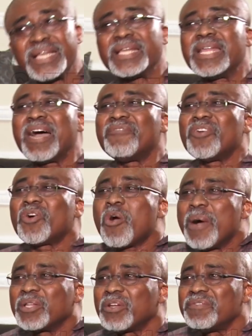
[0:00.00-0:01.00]
They have not
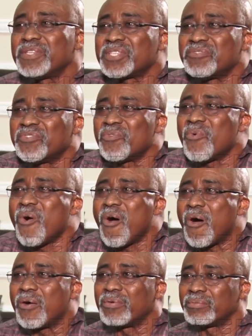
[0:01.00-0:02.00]
come out of the Civil
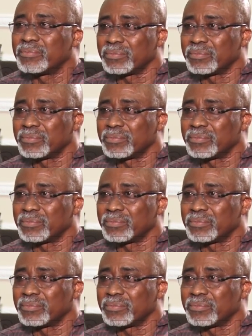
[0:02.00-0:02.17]
War.